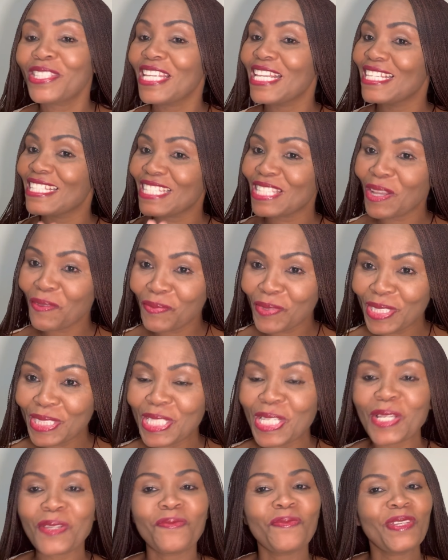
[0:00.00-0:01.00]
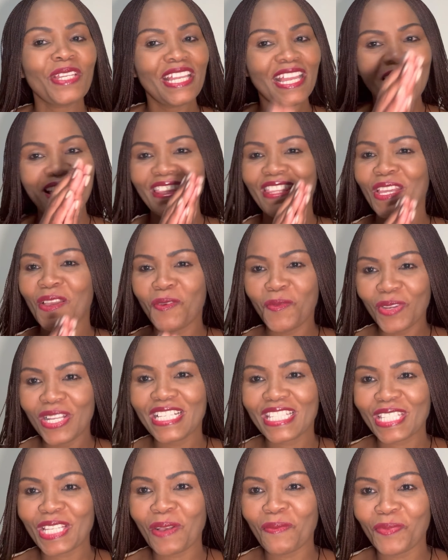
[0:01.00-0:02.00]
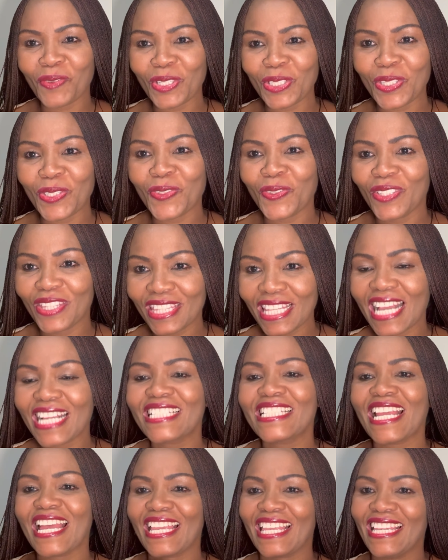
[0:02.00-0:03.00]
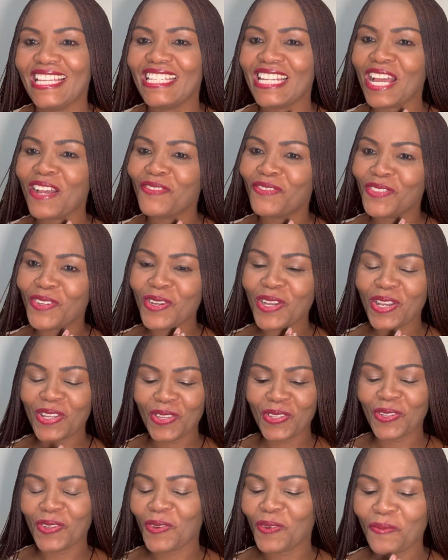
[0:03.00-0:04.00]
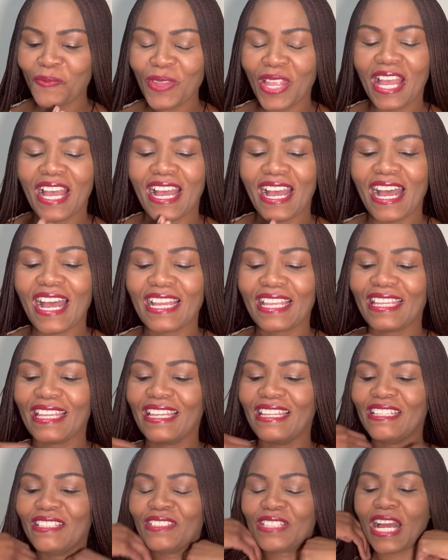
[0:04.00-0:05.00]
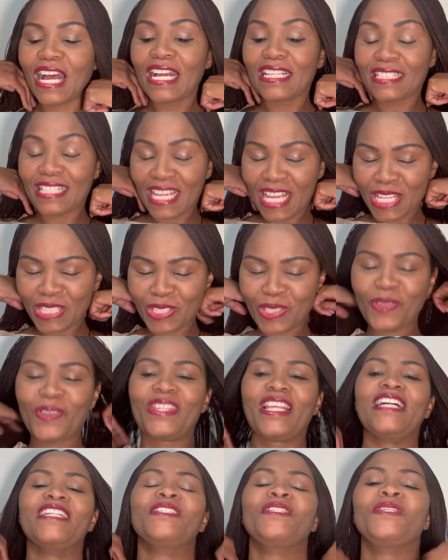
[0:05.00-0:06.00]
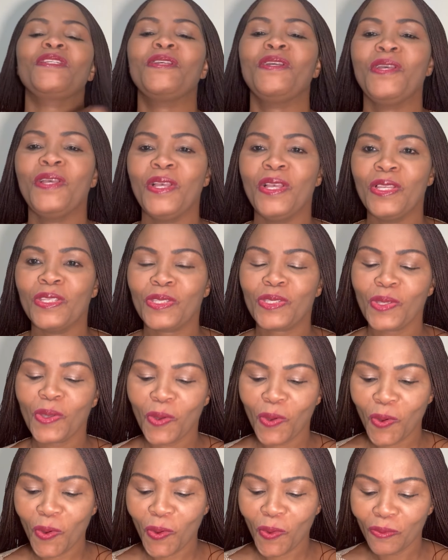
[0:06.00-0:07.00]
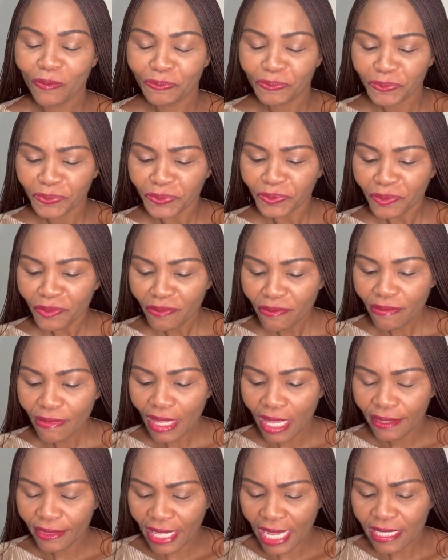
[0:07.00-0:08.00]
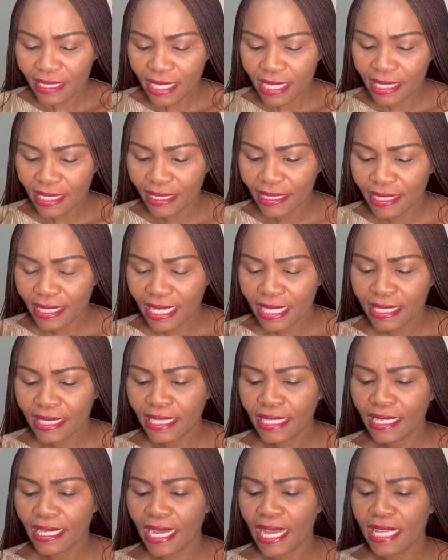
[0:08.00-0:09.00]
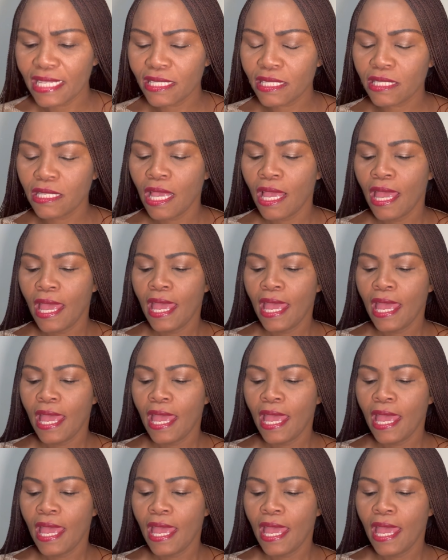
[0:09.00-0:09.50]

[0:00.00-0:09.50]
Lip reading: They supported me, they will support you. That I can I can attest to that. So that is interesting, guys.